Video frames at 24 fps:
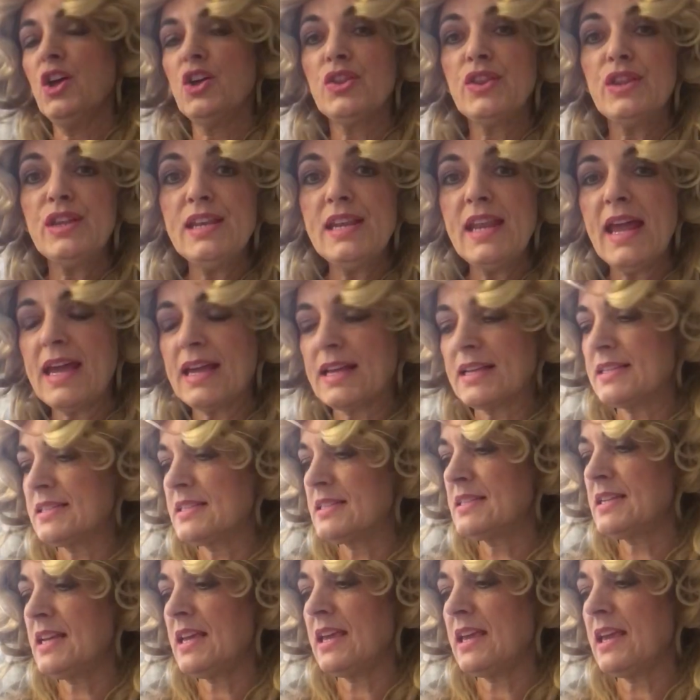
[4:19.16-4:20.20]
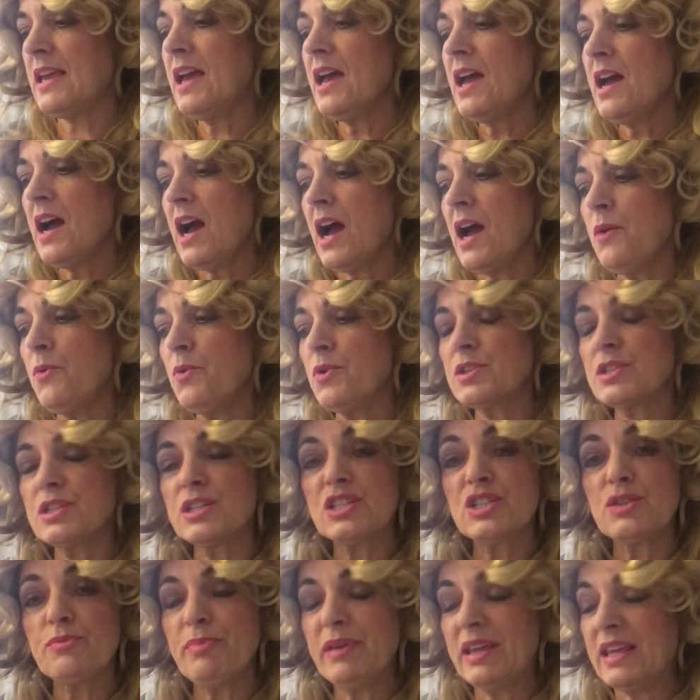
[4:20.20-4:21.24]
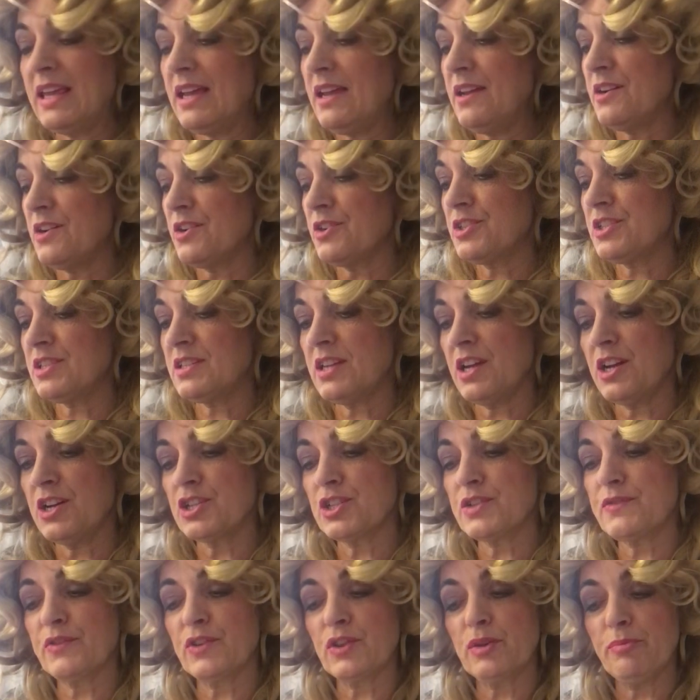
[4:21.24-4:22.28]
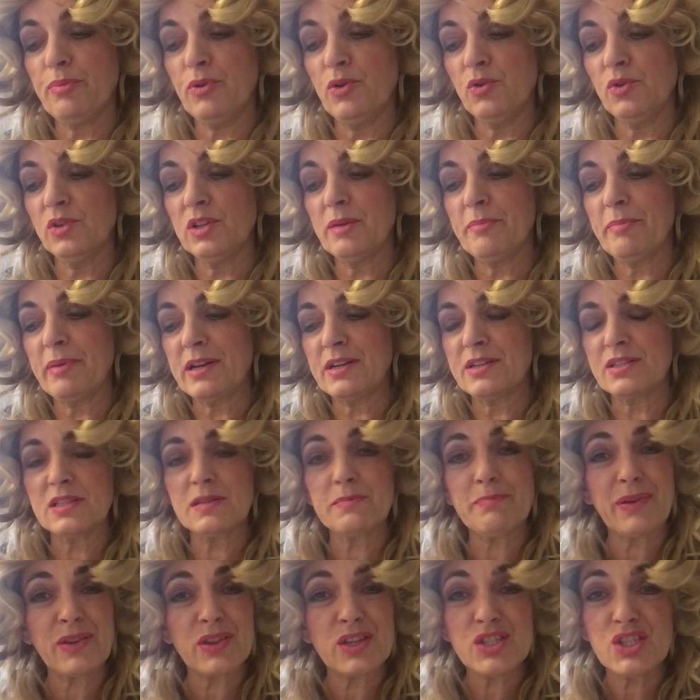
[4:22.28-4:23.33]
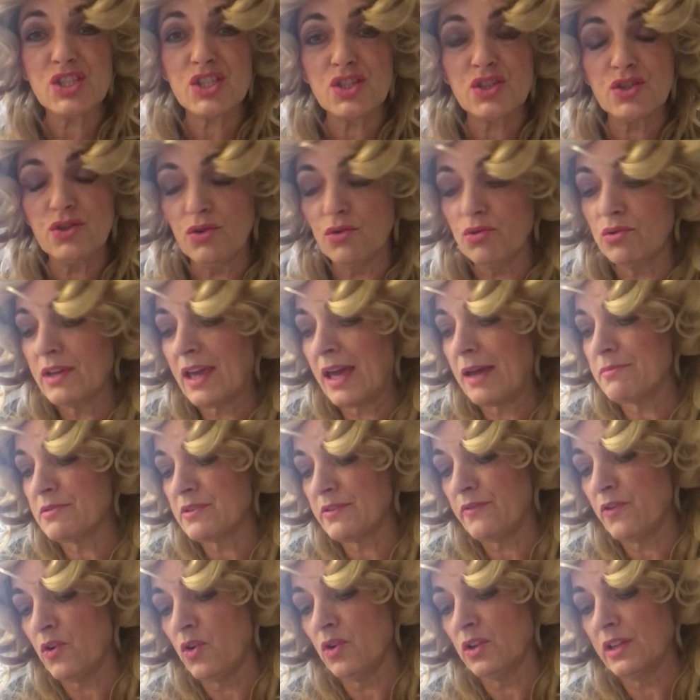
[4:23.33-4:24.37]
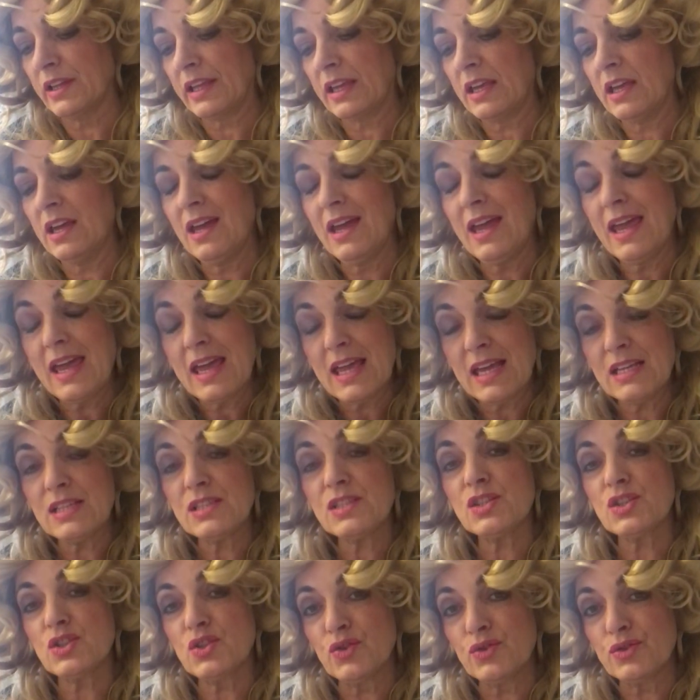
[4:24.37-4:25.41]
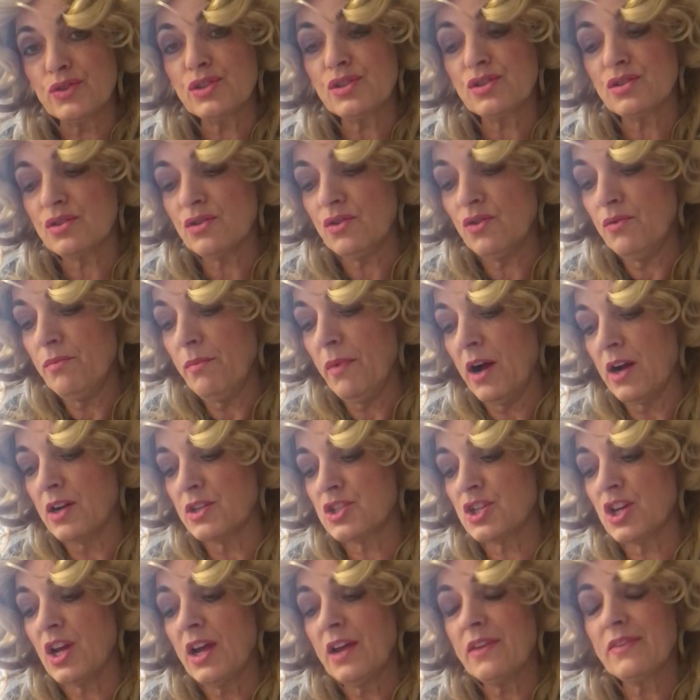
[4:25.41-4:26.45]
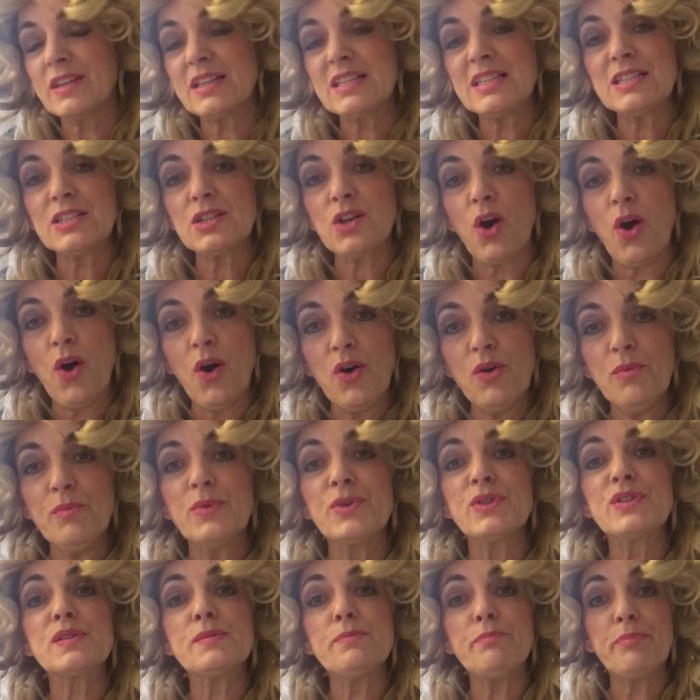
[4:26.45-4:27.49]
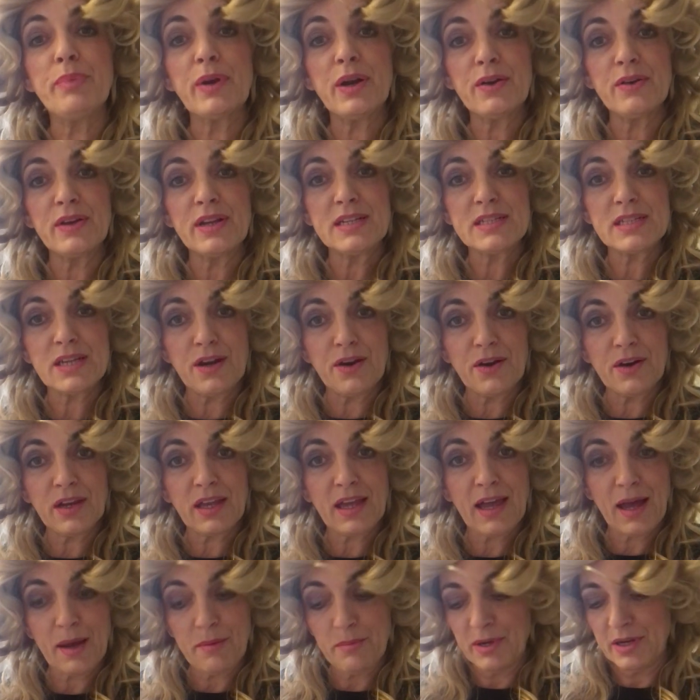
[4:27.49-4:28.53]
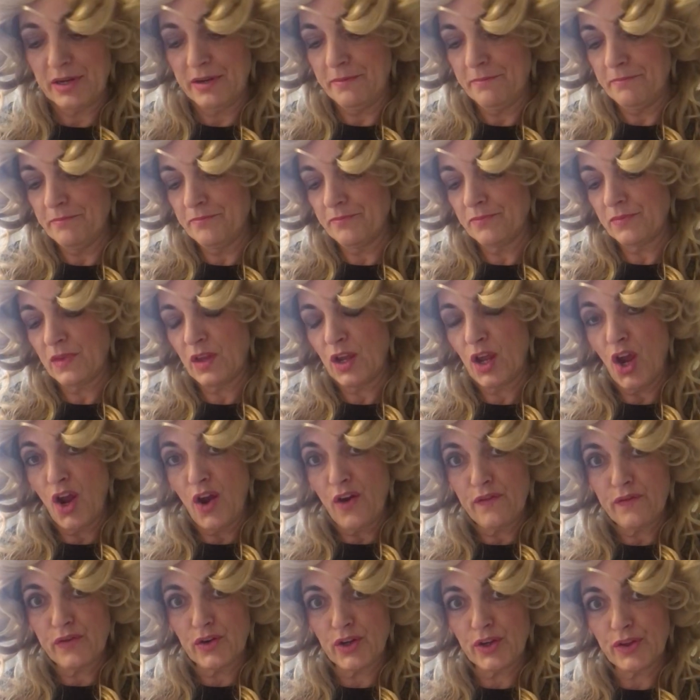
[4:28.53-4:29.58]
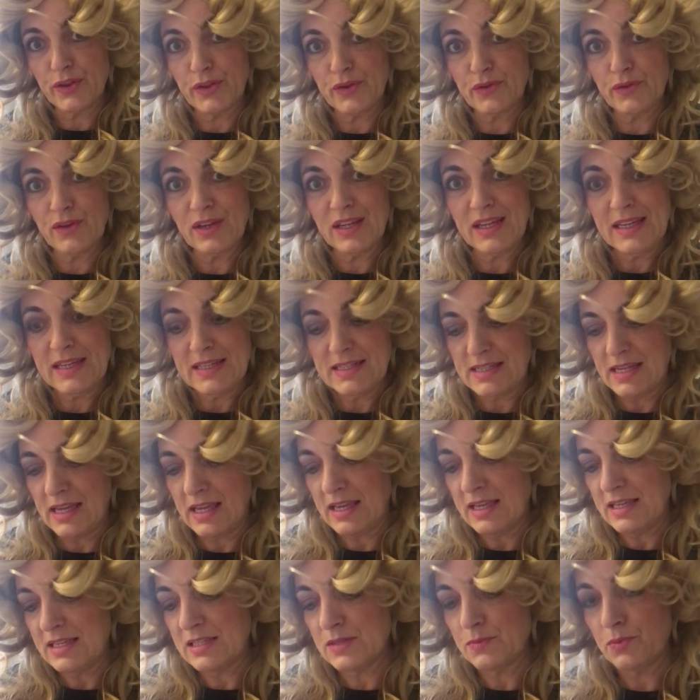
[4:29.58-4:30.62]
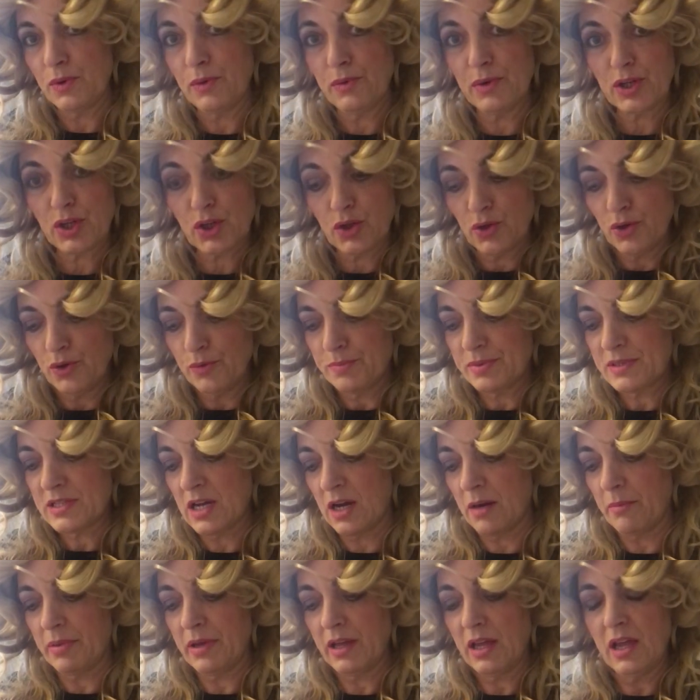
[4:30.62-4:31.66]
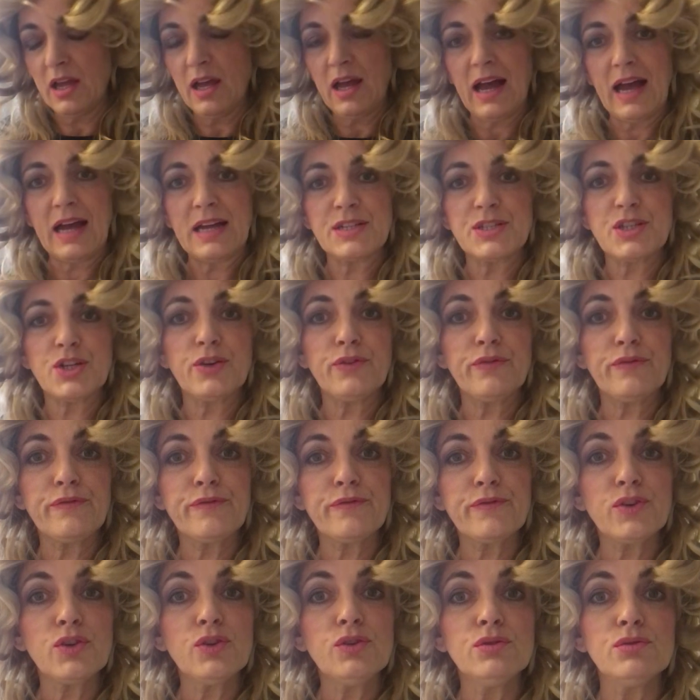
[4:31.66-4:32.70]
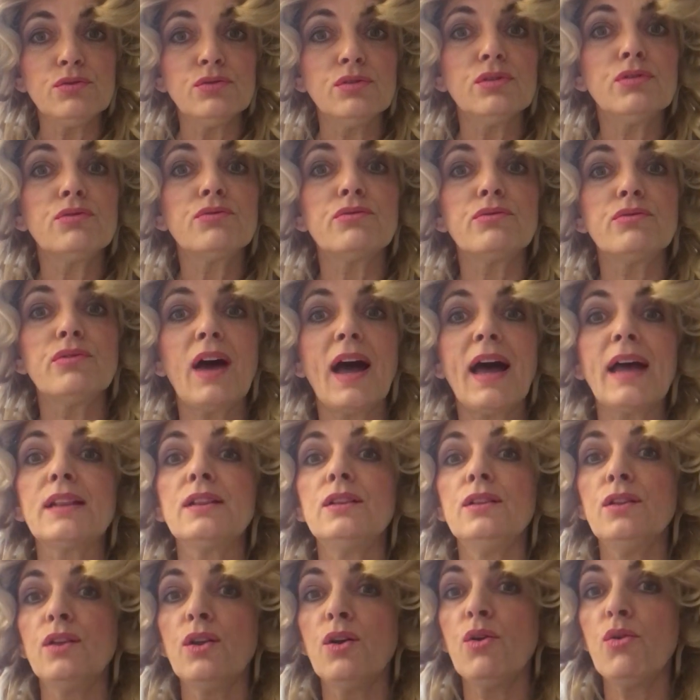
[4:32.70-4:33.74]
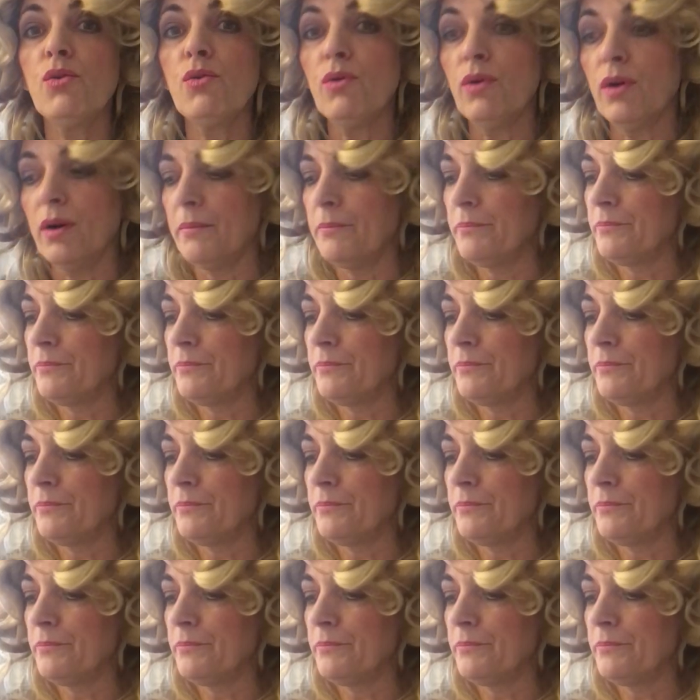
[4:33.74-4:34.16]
The next day, I wanted to begin our search for the polar bears, but the snow kept falling. It snowed so much that it almost buried our cabin. For 3 days we were cooped up and our fuel ran low.